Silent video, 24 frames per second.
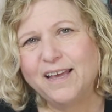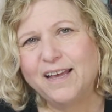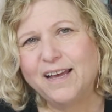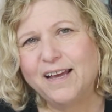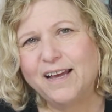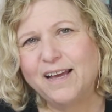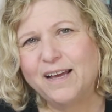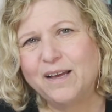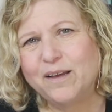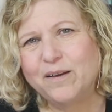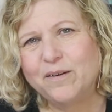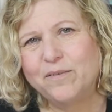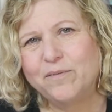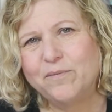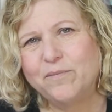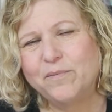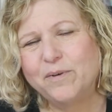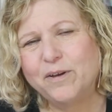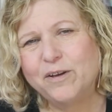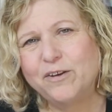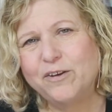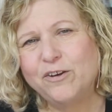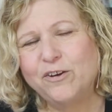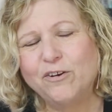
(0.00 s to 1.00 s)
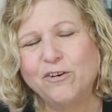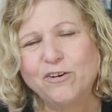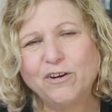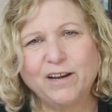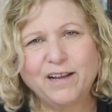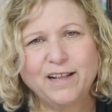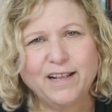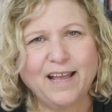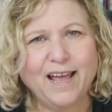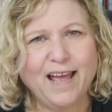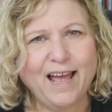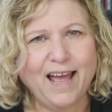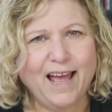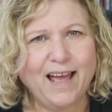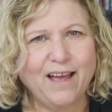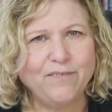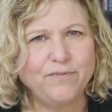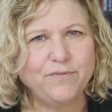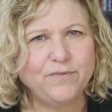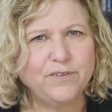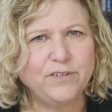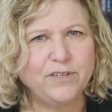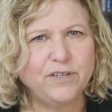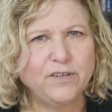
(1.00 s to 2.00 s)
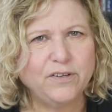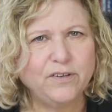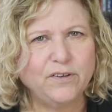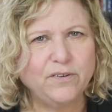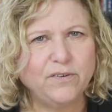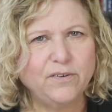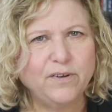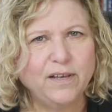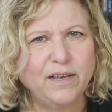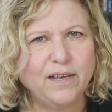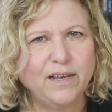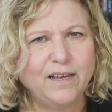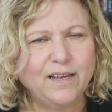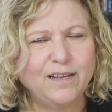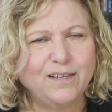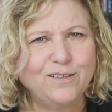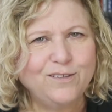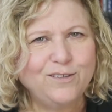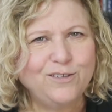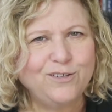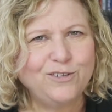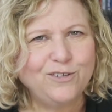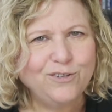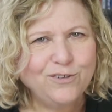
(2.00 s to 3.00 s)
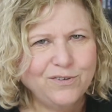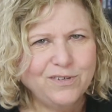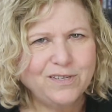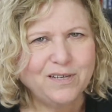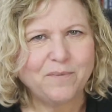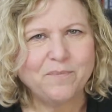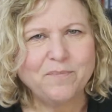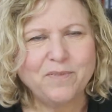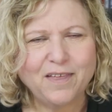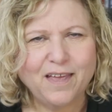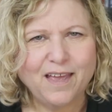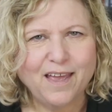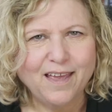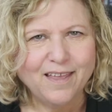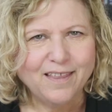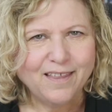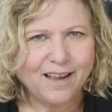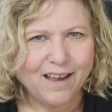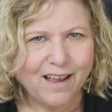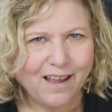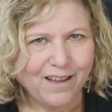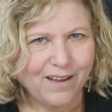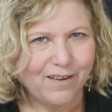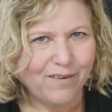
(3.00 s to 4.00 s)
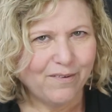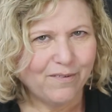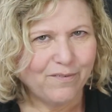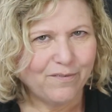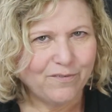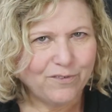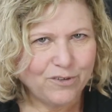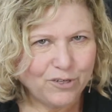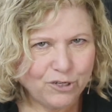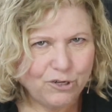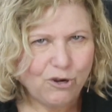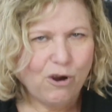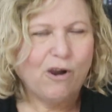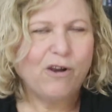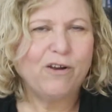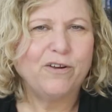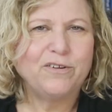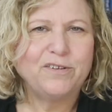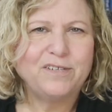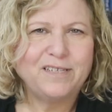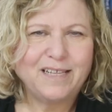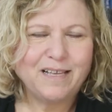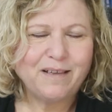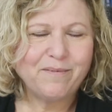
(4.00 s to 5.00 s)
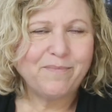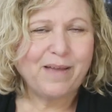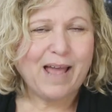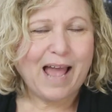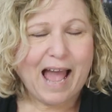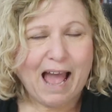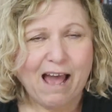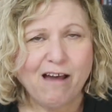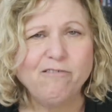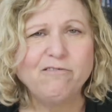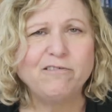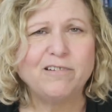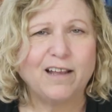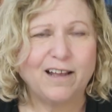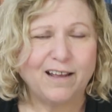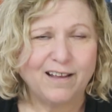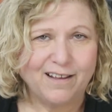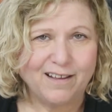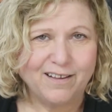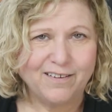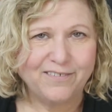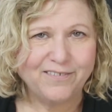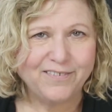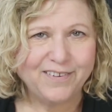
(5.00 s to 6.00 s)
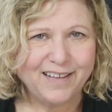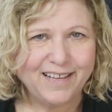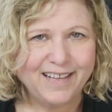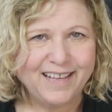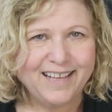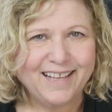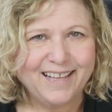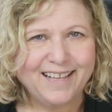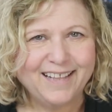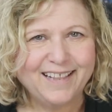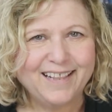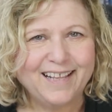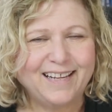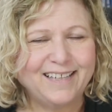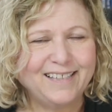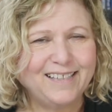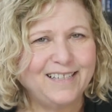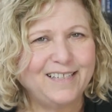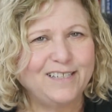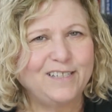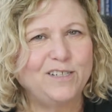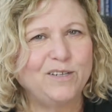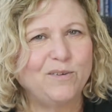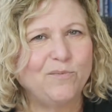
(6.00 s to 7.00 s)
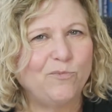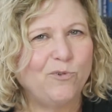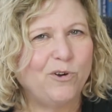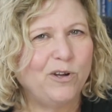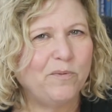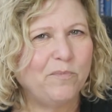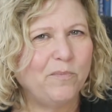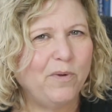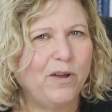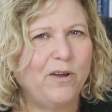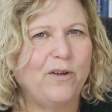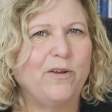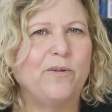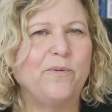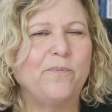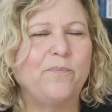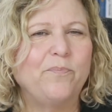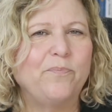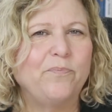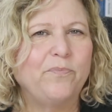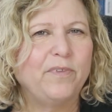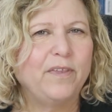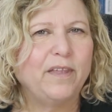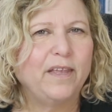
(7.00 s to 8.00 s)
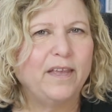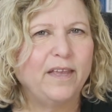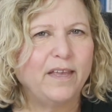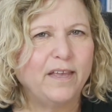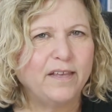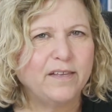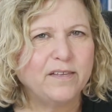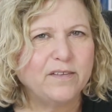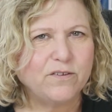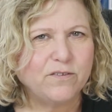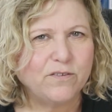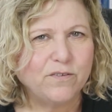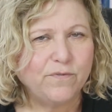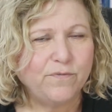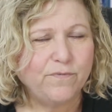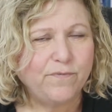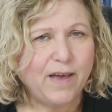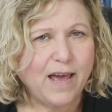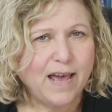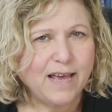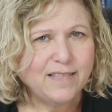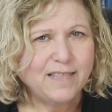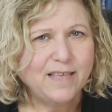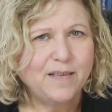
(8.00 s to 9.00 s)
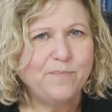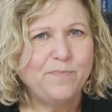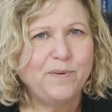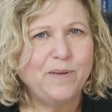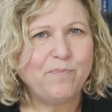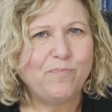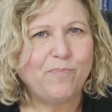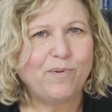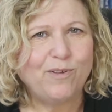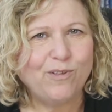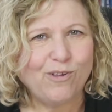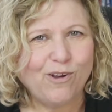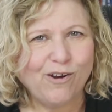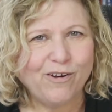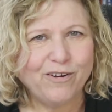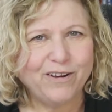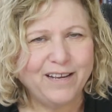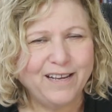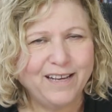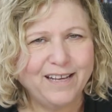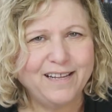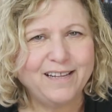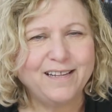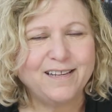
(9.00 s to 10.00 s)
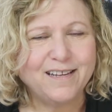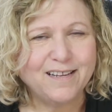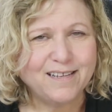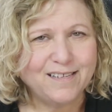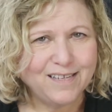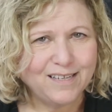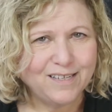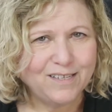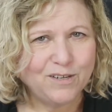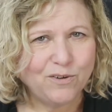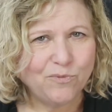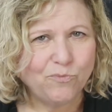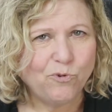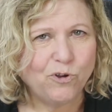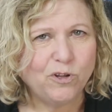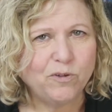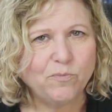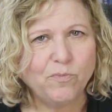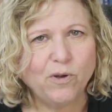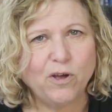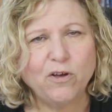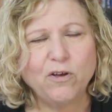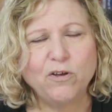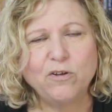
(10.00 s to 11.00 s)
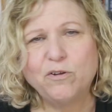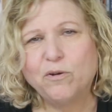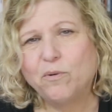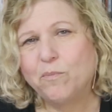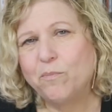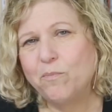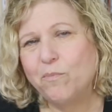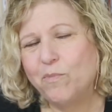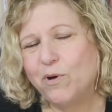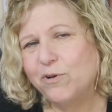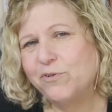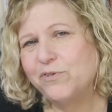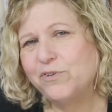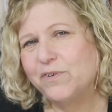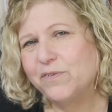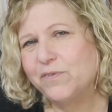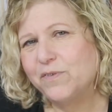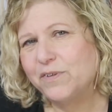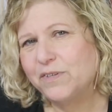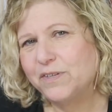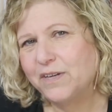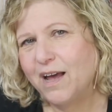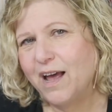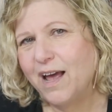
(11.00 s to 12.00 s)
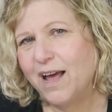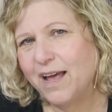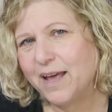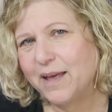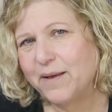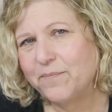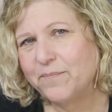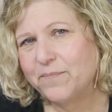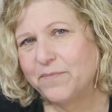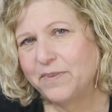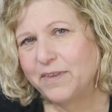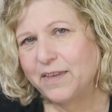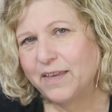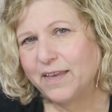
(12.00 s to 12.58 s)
you're going to have to do something that kind of jars them out of that system one mode. So the fact that people are in system one mode most of the time,